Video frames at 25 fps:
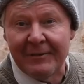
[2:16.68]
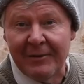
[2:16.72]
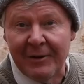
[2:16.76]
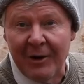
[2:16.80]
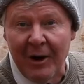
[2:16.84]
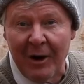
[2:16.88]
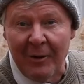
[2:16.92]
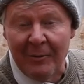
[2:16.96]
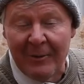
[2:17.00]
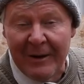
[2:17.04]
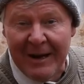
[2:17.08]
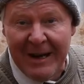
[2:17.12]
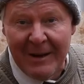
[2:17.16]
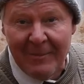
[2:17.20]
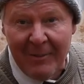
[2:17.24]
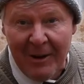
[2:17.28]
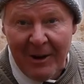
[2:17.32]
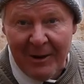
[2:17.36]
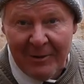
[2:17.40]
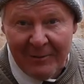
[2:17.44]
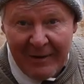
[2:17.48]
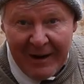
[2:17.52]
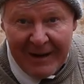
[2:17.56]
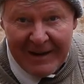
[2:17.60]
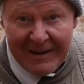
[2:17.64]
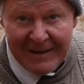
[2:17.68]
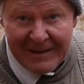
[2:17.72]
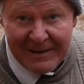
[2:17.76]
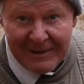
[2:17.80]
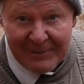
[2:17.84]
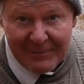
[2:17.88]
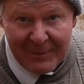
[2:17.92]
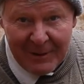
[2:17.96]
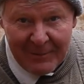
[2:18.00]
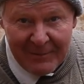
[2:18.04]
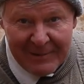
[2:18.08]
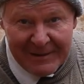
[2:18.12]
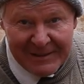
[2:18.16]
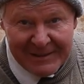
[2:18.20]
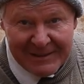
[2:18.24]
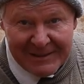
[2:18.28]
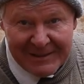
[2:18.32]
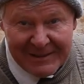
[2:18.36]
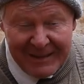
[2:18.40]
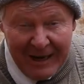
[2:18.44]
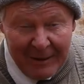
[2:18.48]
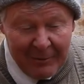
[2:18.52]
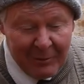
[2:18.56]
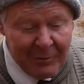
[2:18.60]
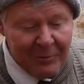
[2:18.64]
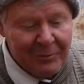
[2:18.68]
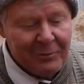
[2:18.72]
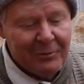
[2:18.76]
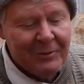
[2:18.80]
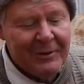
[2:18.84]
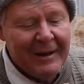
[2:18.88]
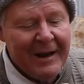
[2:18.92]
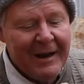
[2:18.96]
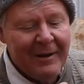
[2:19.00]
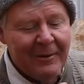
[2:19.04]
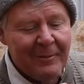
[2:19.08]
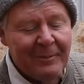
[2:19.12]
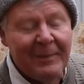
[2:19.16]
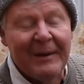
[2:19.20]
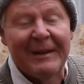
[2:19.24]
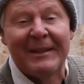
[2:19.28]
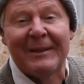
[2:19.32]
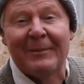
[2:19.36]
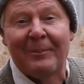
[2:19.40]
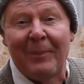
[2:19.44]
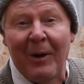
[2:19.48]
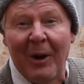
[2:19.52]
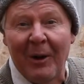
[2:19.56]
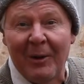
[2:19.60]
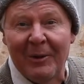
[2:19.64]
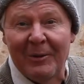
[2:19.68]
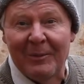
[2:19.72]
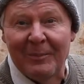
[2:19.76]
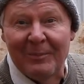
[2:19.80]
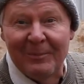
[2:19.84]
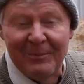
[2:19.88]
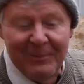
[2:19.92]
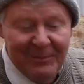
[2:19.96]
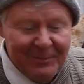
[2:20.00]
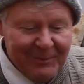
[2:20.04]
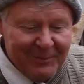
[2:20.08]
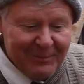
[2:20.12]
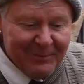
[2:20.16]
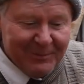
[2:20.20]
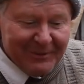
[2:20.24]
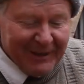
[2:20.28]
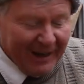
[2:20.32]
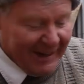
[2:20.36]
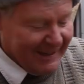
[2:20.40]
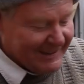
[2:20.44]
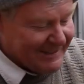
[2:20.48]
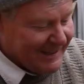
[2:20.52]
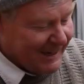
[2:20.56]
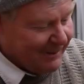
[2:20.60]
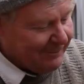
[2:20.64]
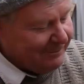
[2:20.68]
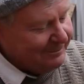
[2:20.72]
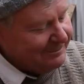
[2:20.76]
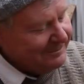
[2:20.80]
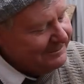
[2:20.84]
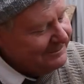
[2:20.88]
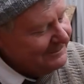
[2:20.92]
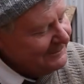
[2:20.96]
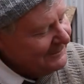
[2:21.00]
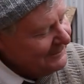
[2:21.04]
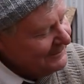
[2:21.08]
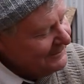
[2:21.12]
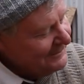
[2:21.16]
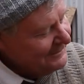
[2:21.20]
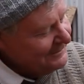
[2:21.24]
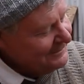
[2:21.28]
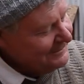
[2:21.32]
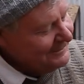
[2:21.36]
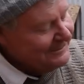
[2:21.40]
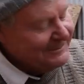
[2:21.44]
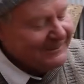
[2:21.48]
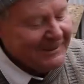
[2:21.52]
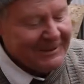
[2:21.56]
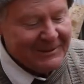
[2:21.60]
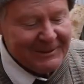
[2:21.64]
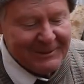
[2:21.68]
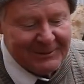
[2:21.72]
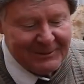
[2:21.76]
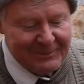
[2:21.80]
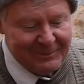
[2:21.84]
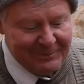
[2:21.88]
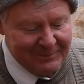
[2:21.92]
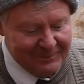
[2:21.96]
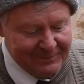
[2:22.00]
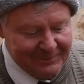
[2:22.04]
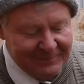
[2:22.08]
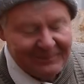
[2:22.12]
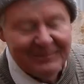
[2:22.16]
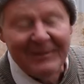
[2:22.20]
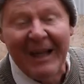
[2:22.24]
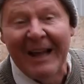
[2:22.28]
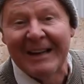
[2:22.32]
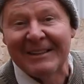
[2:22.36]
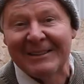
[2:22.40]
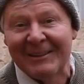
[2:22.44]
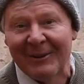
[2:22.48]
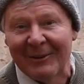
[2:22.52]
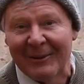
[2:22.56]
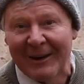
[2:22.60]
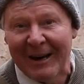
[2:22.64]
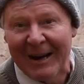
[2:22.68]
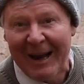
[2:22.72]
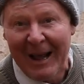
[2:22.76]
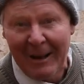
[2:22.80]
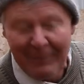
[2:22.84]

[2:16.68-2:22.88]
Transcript: you got really motivated, you could probably scuttle through there and pick the pollen sacks up. Which is, that's not gonna